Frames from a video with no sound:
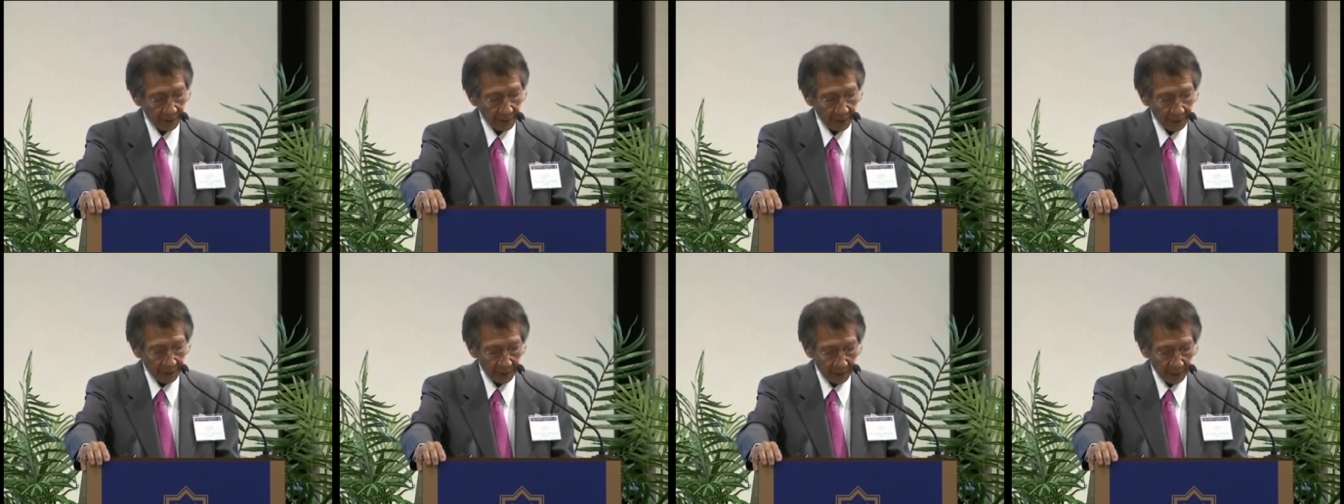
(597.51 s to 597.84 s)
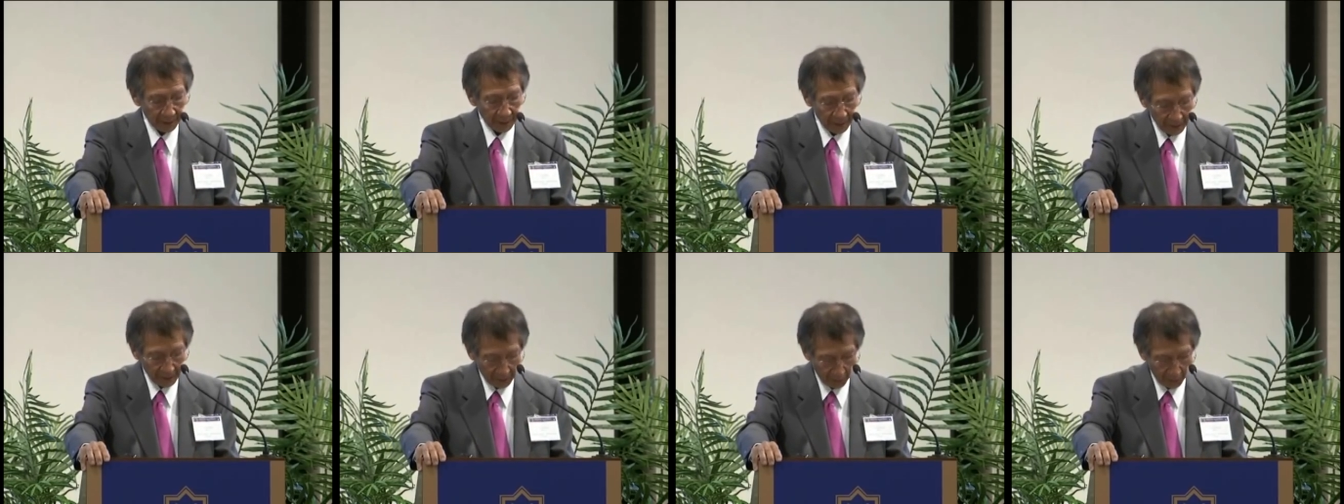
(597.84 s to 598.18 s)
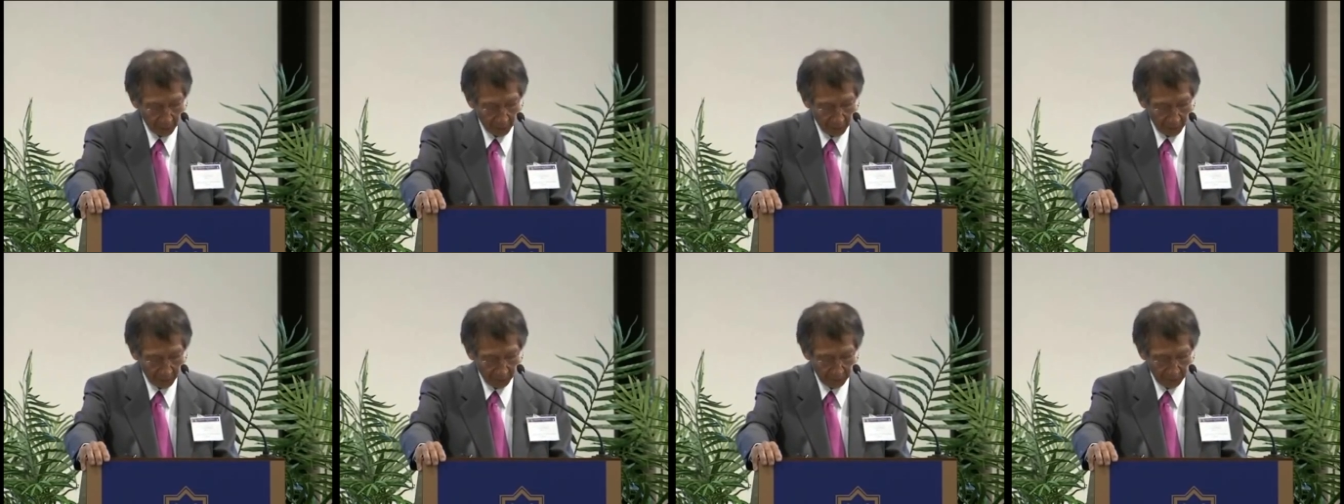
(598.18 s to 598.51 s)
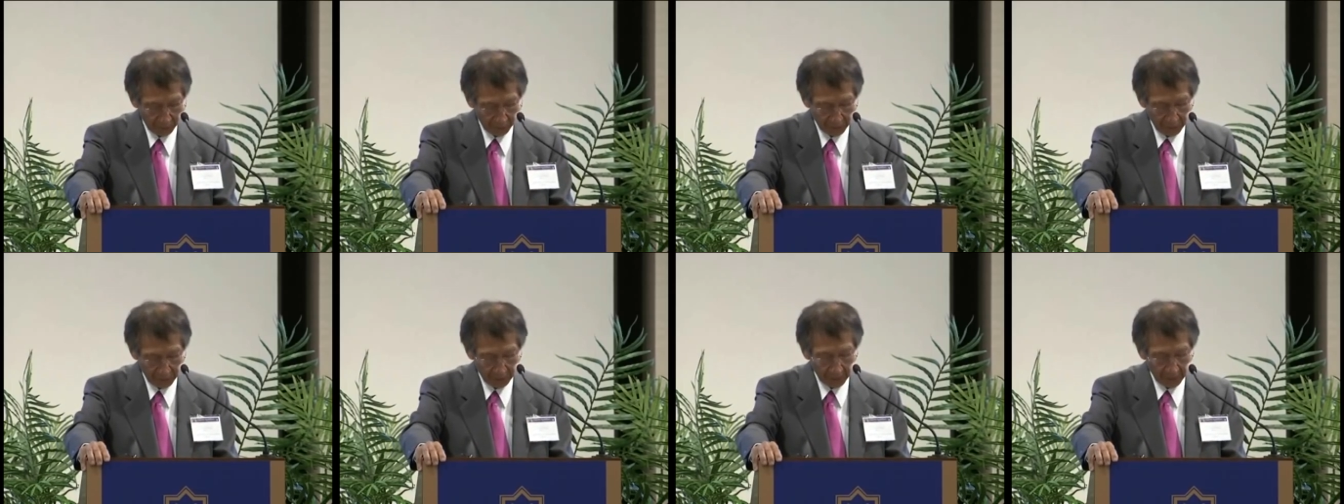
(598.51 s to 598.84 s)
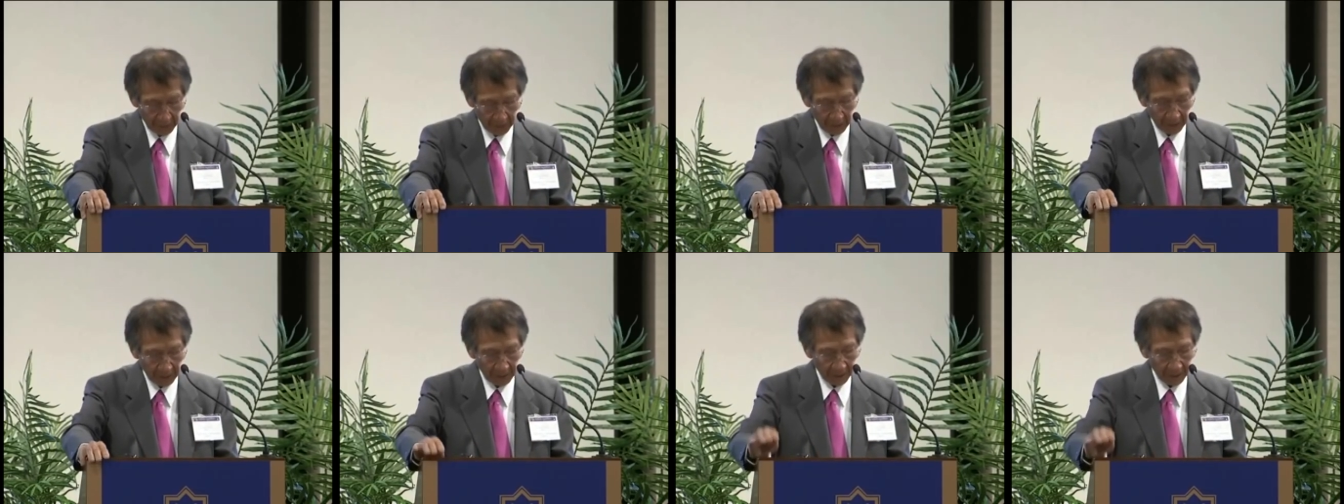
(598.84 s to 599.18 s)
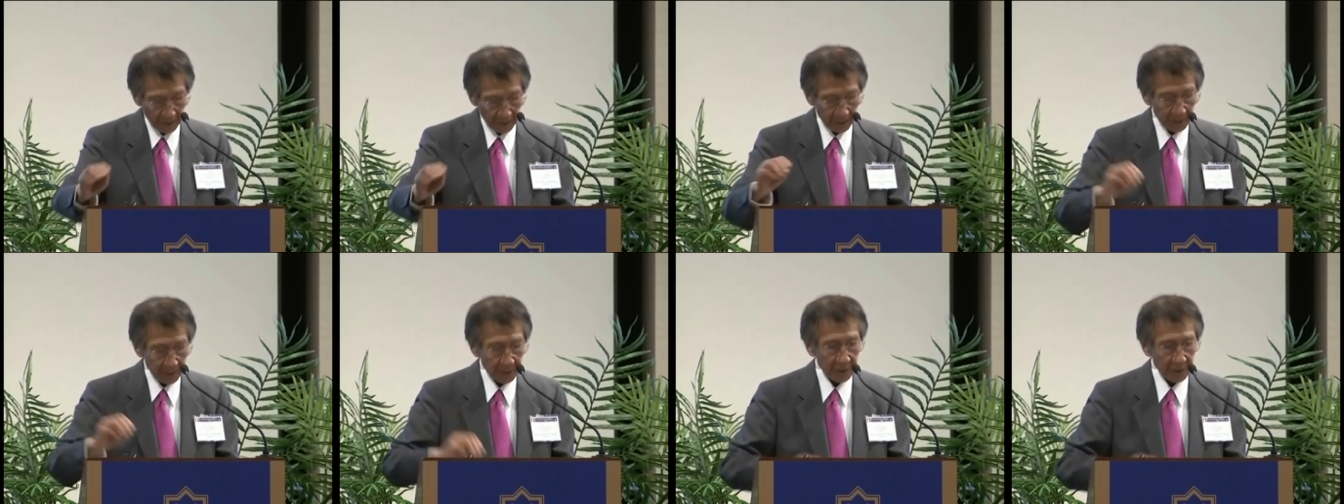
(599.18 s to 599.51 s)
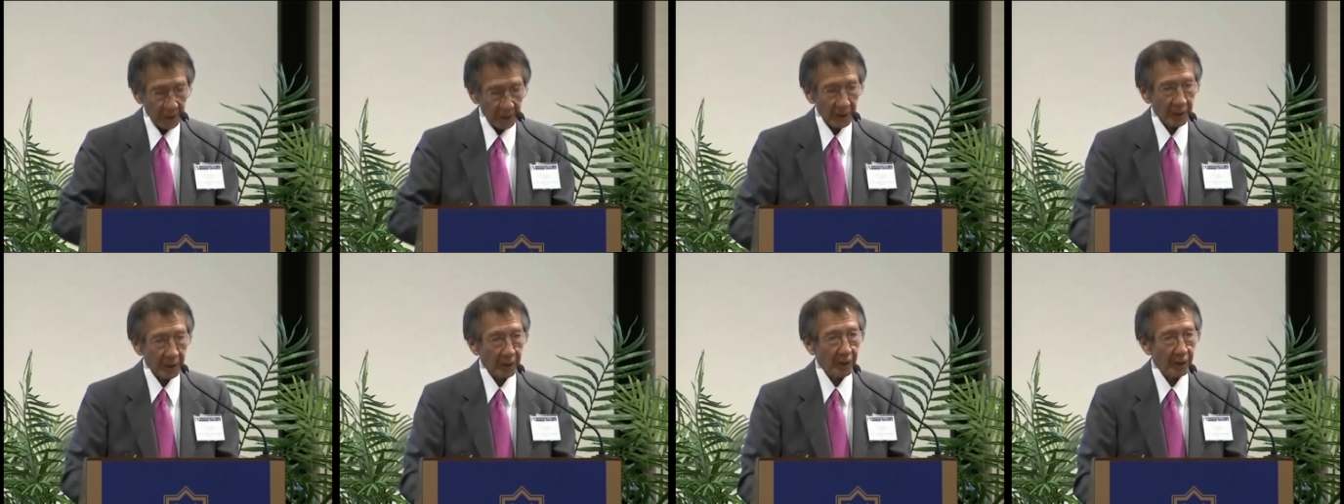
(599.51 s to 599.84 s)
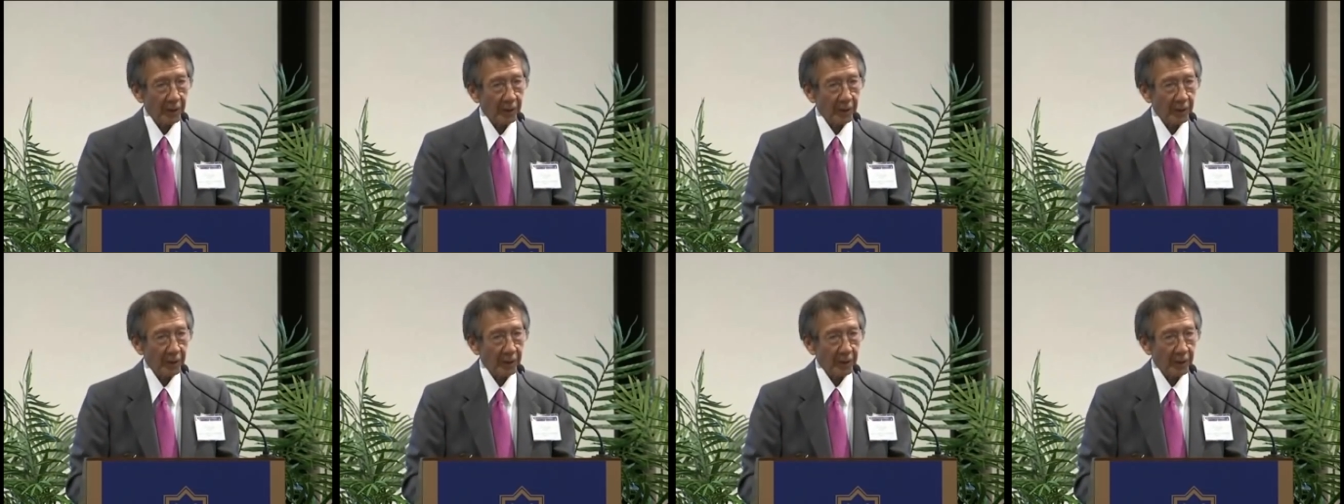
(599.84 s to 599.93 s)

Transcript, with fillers: in anywhere. Uh,